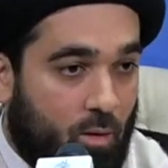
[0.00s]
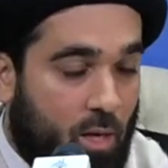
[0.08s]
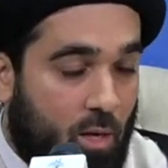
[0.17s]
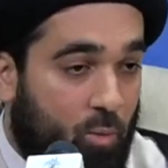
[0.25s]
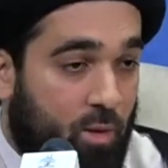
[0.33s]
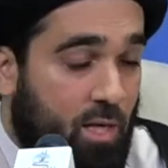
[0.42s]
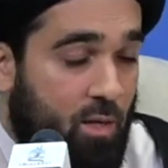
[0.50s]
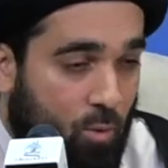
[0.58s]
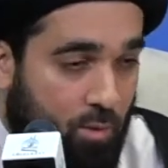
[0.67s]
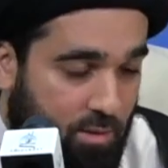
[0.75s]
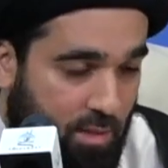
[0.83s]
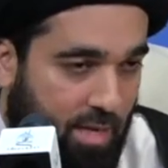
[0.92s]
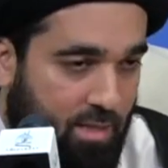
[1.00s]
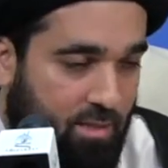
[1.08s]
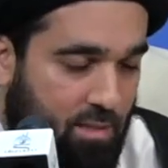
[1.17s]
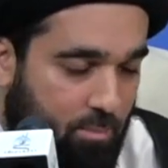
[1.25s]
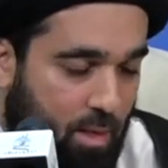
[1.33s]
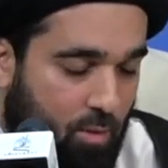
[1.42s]
and when he was asked
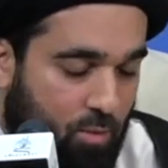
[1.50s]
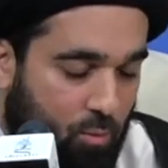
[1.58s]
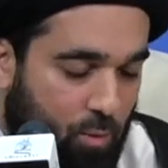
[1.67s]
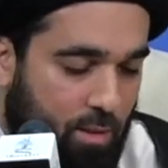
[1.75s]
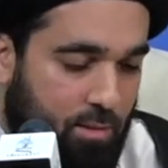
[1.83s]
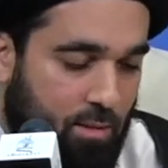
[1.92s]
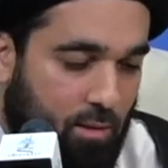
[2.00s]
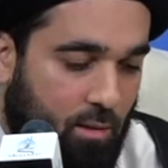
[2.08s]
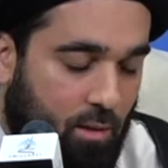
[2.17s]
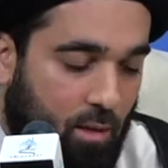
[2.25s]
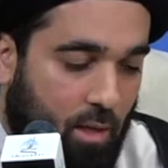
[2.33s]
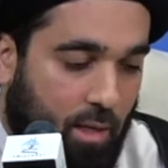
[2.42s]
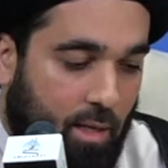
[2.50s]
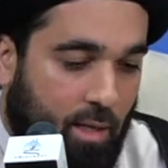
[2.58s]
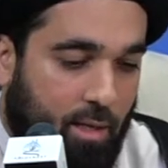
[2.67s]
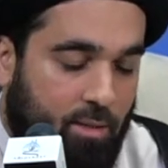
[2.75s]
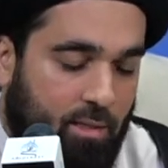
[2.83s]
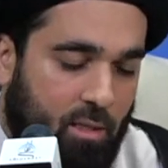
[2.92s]
about the reason,
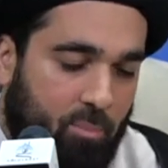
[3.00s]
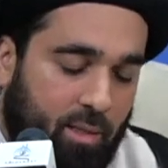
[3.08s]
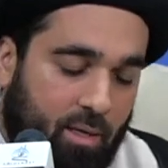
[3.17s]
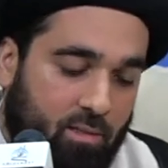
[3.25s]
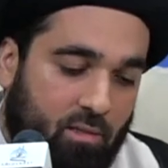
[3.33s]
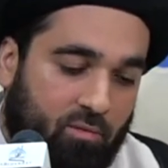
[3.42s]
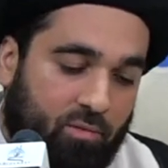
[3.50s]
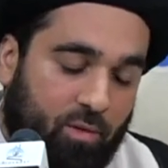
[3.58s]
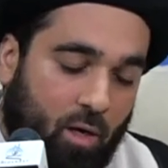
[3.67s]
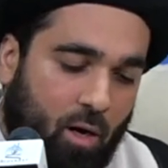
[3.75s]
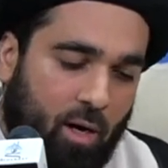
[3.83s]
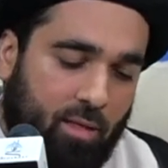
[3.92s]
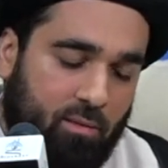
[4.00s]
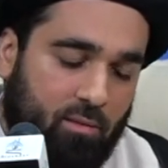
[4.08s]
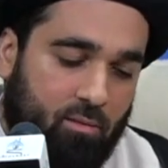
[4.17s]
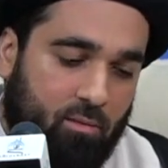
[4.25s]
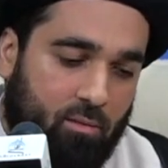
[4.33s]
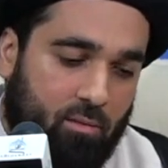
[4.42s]
he said, Because if God
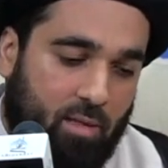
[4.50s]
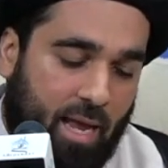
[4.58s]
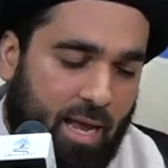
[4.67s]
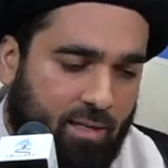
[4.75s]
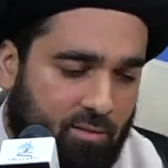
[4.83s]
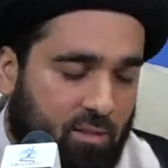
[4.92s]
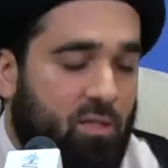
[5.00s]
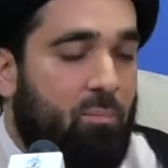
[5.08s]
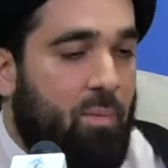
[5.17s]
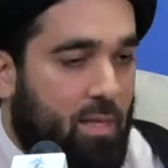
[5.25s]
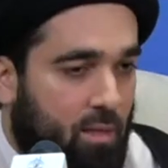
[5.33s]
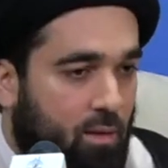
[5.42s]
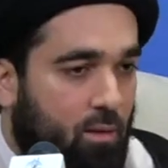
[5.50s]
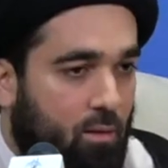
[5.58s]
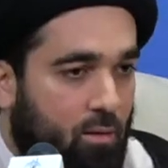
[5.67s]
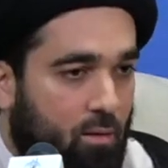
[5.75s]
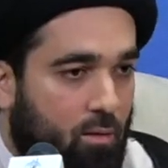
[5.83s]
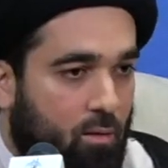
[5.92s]
tasked me
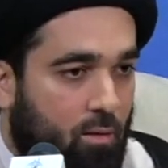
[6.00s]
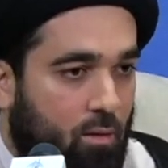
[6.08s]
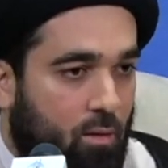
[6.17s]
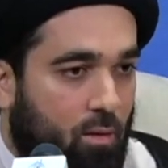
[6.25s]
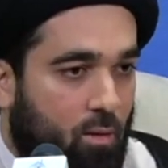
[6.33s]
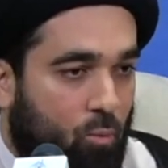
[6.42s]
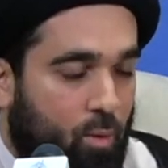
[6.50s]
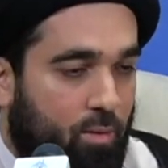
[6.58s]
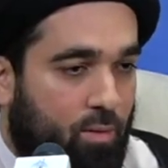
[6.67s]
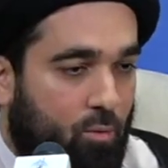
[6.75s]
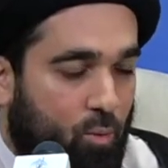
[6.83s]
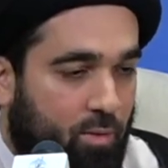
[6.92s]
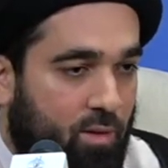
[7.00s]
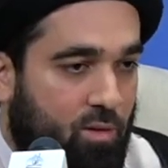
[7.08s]
with, with this